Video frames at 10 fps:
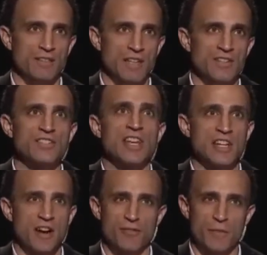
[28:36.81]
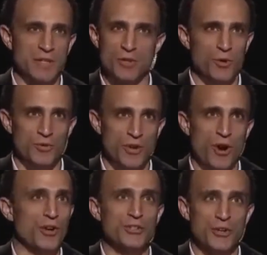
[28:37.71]
in city government
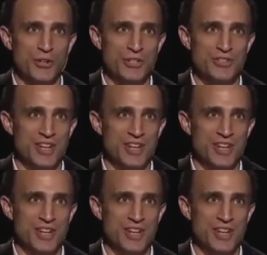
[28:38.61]
aren't attorneys.